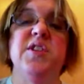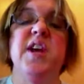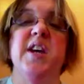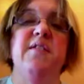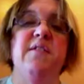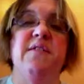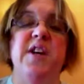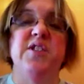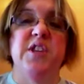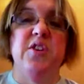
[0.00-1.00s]
negative
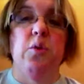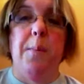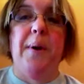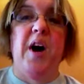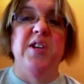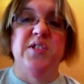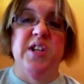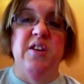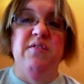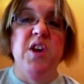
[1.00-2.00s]
events into a
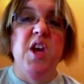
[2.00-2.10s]
positive